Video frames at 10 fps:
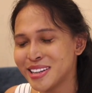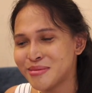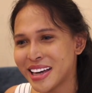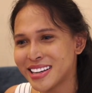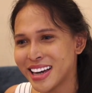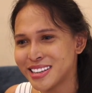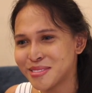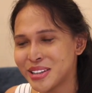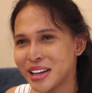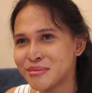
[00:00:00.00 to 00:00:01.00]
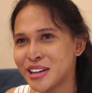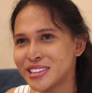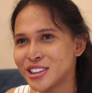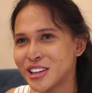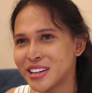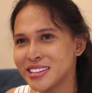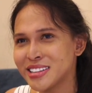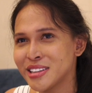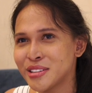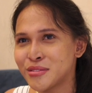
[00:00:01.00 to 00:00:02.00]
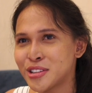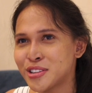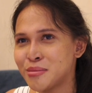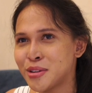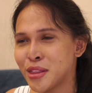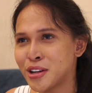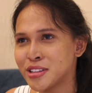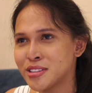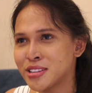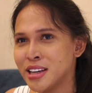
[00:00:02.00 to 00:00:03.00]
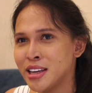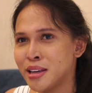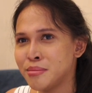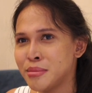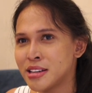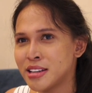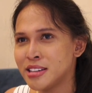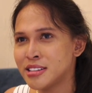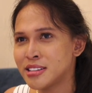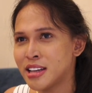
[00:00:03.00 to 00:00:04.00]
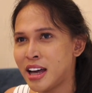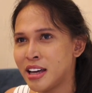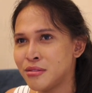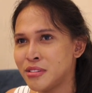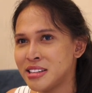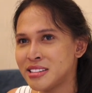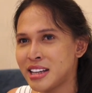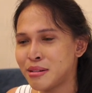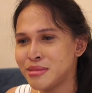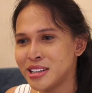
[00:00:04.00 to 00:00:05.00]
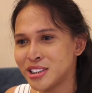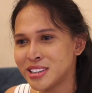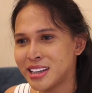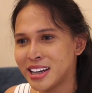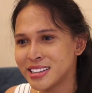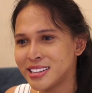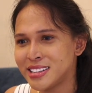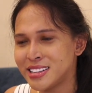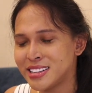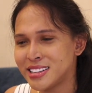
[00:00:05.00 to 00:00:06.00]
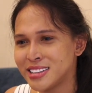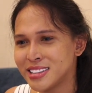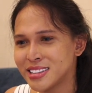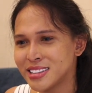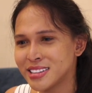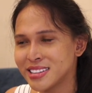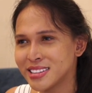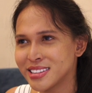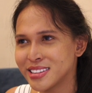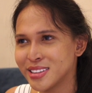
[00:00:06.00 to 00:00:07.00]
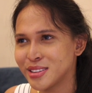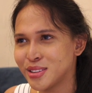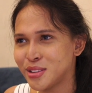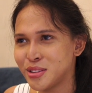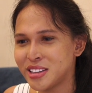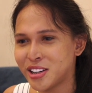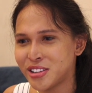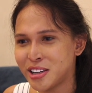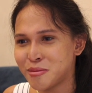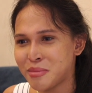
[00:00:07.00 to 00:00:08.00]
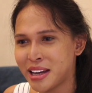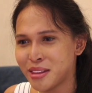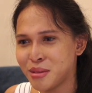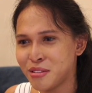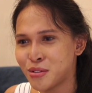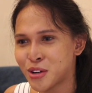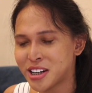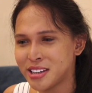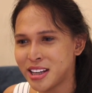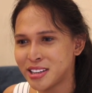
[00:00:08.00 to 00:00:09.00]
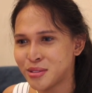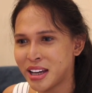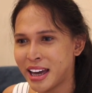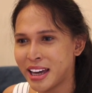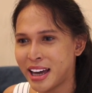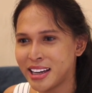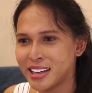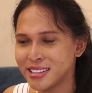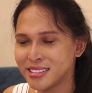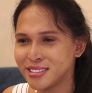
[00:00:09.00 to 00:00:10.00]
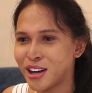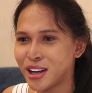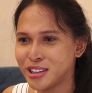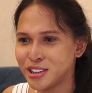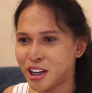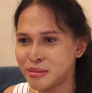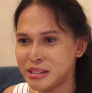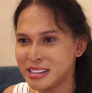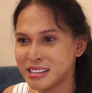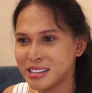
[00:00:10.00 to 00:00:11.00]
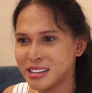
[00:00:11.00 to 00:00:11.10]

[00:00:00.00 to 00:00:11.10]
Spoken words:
In my case, but I'm not sure for some others because I've established like a good career path before. That's why I got the job easily.